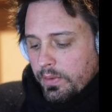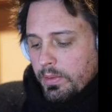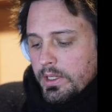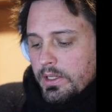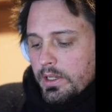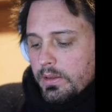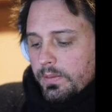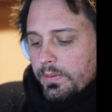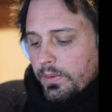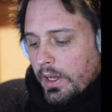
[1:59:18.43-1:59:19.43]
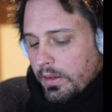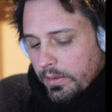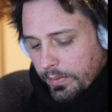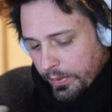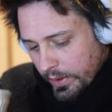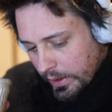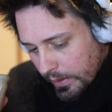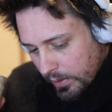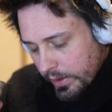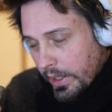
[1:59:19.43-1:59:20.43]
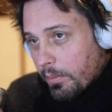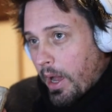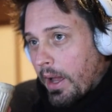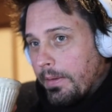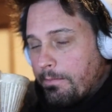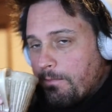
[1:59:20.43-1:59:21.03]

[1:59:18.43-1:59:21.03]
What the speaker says: myself for the level that I'm at